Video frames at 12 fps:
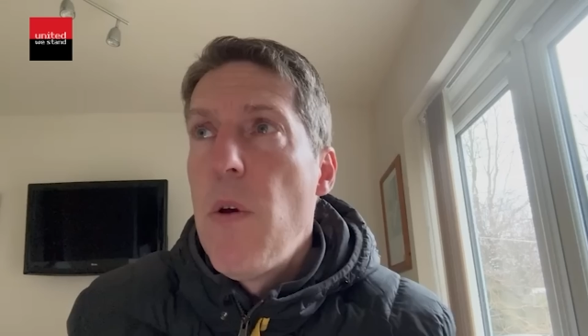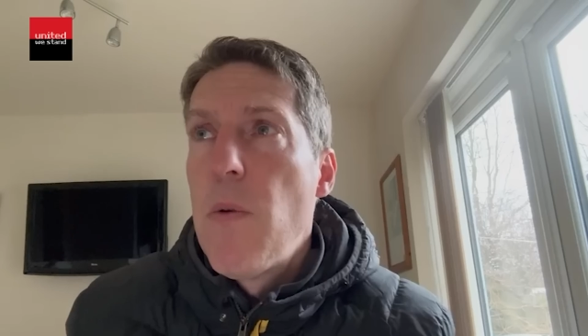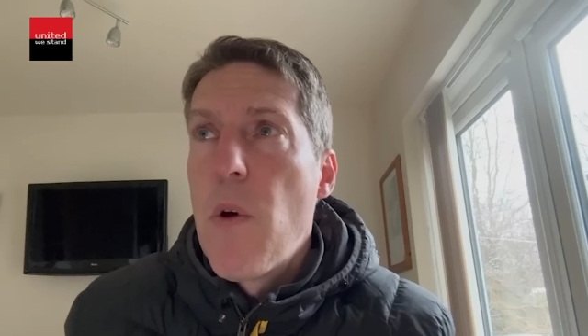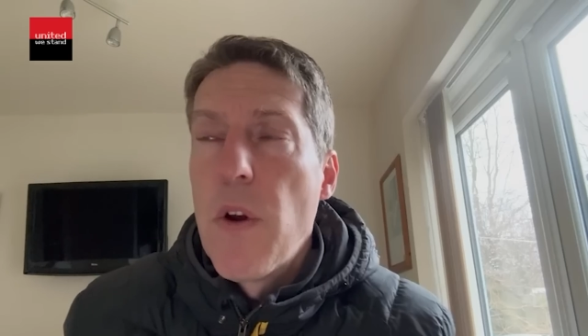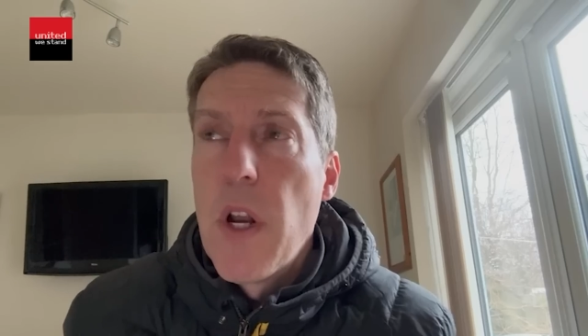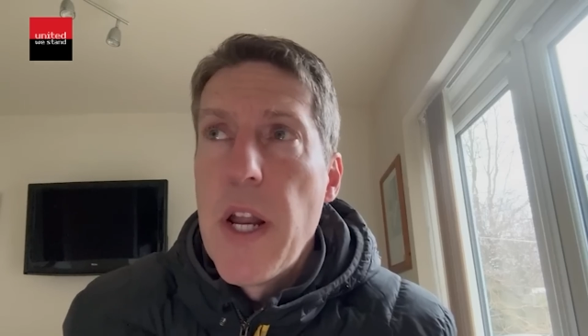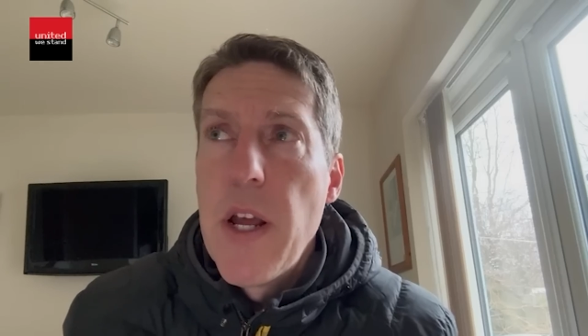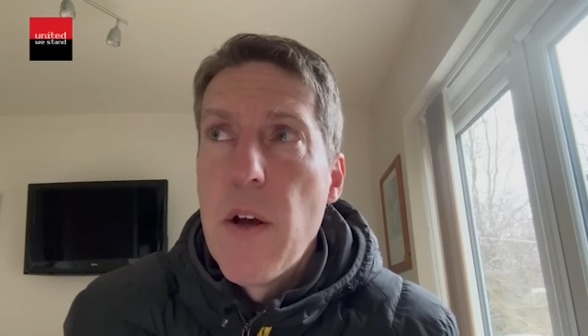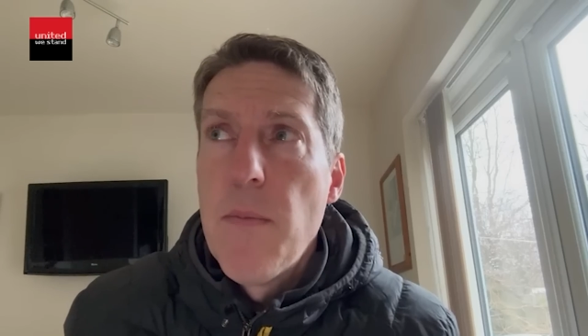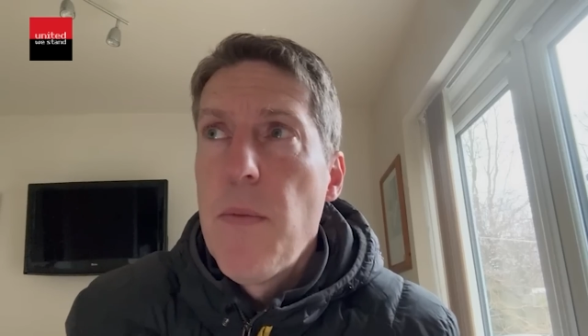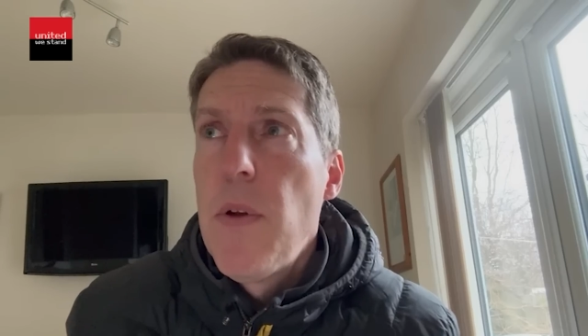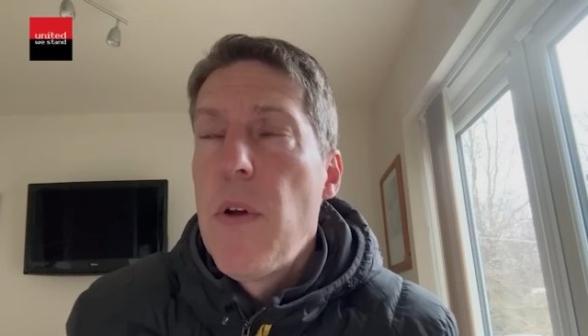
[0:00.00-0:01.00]
Going to
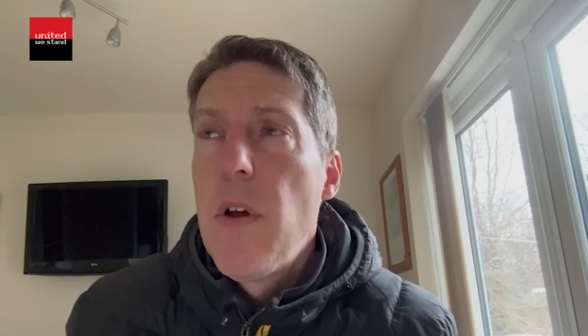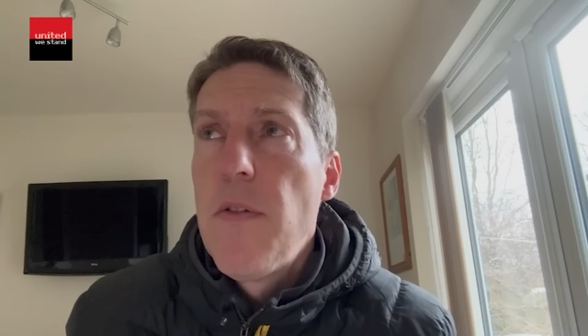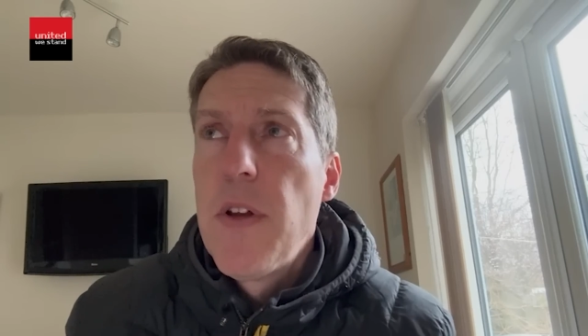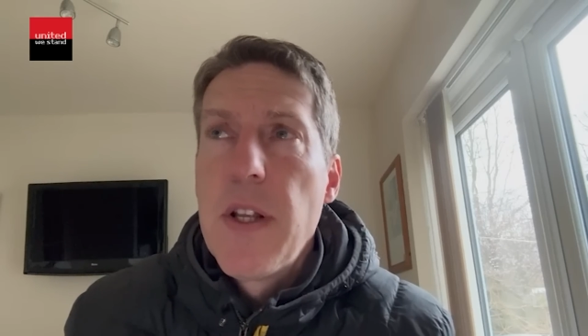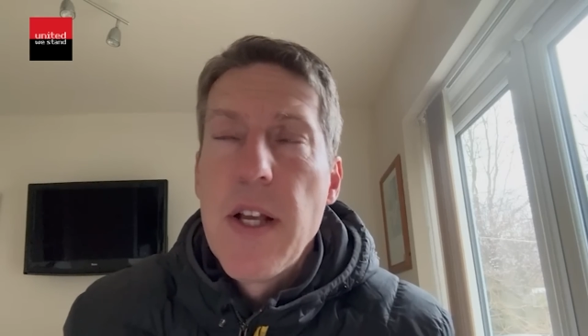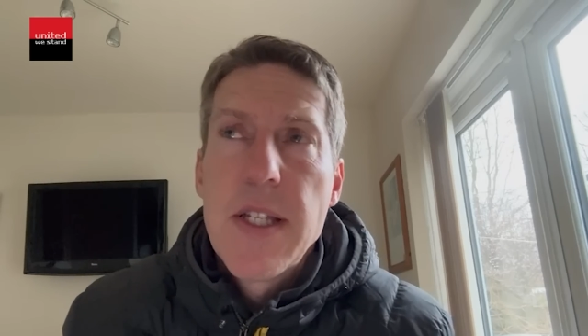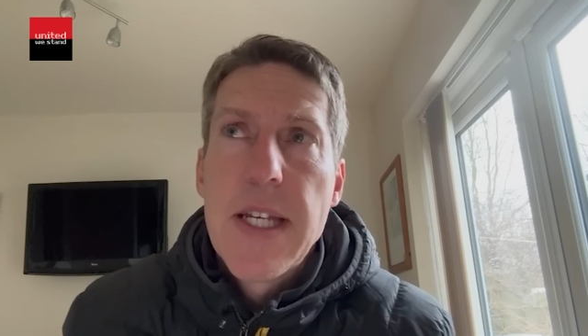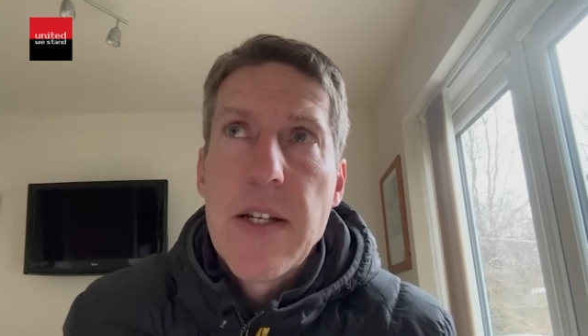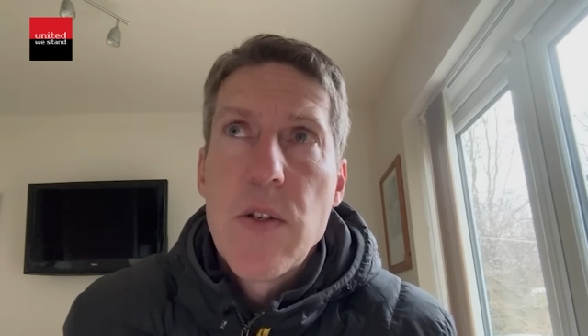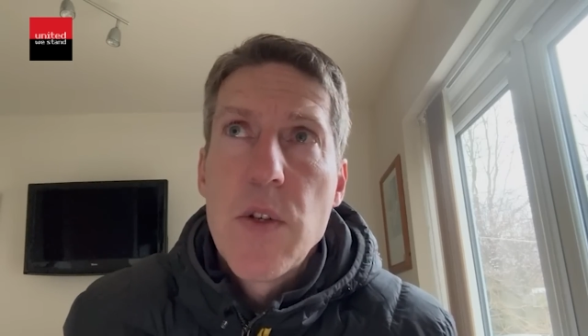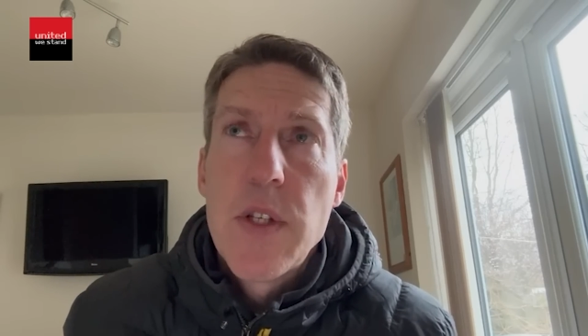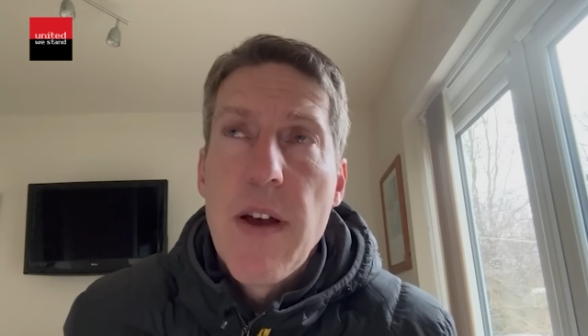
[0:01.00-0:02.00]
Lyon. I think they're
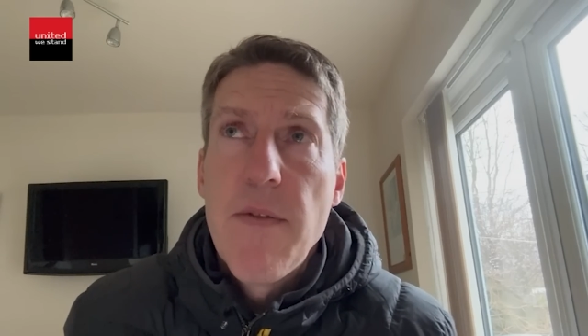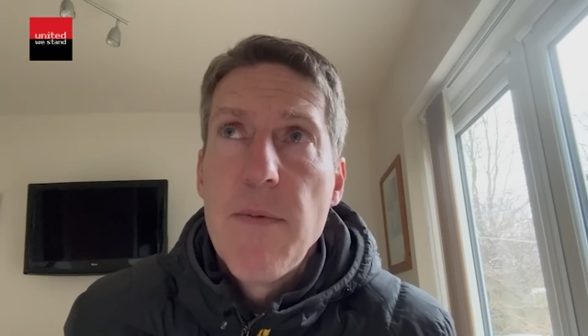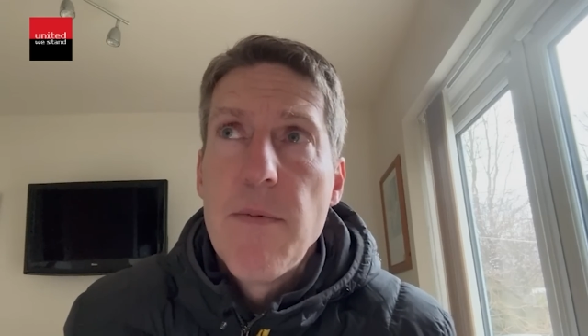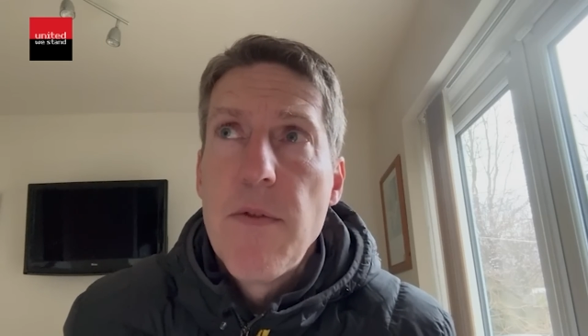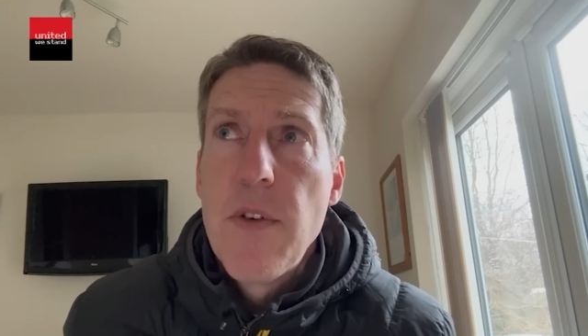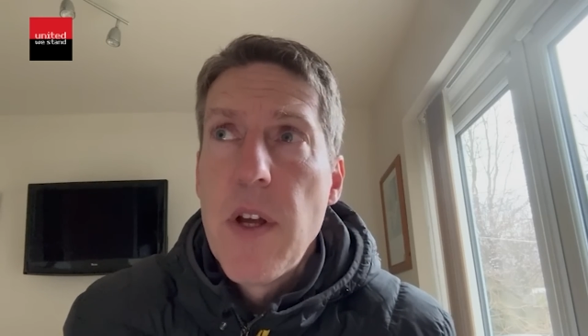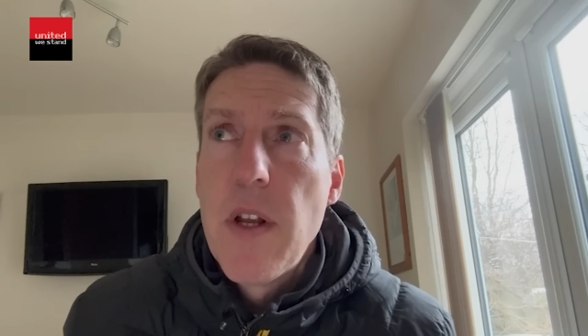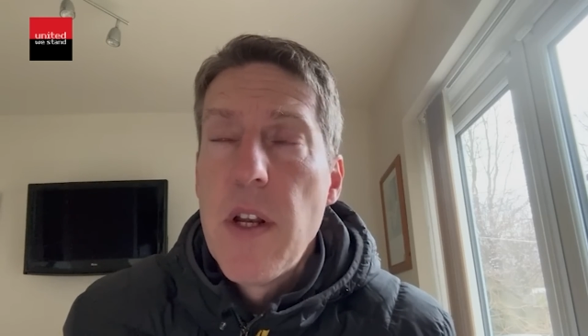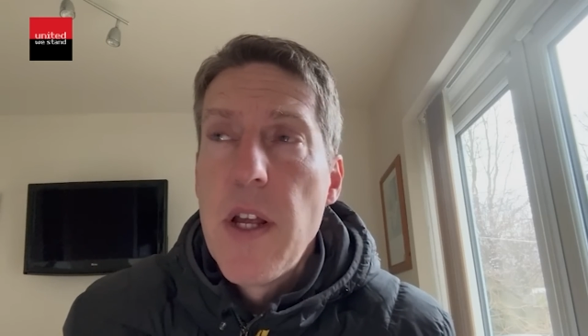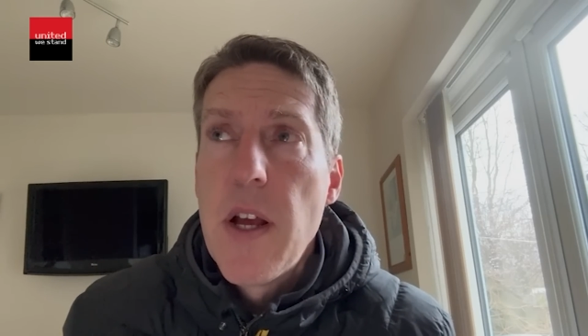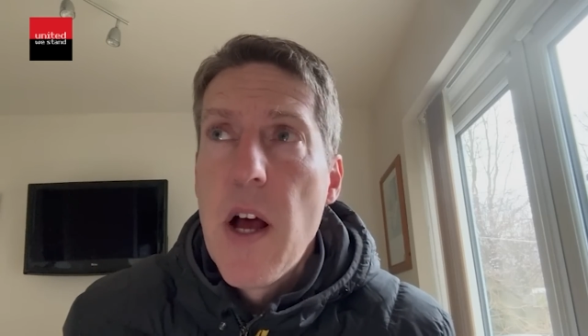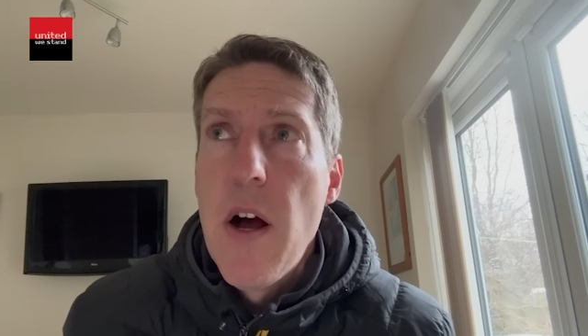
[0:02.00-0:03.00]
6th or 7th in
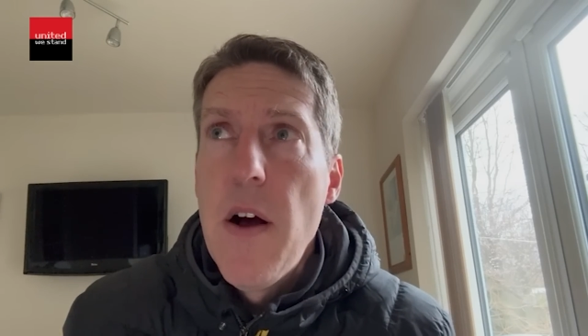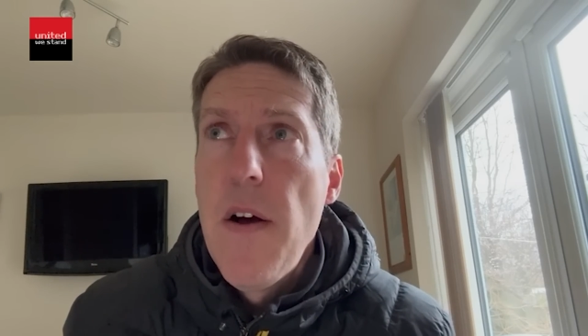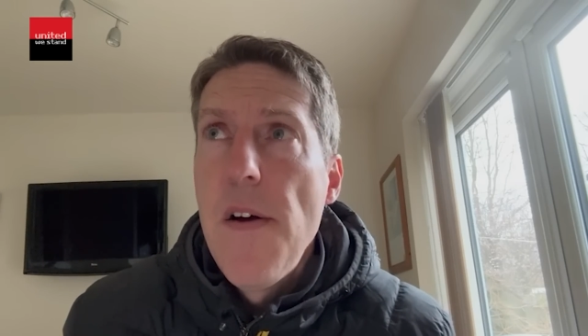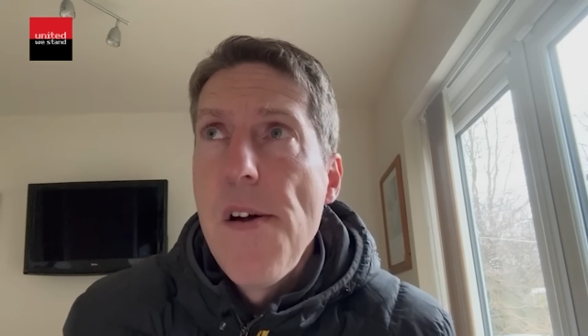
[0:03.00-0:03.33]
Ligue 1.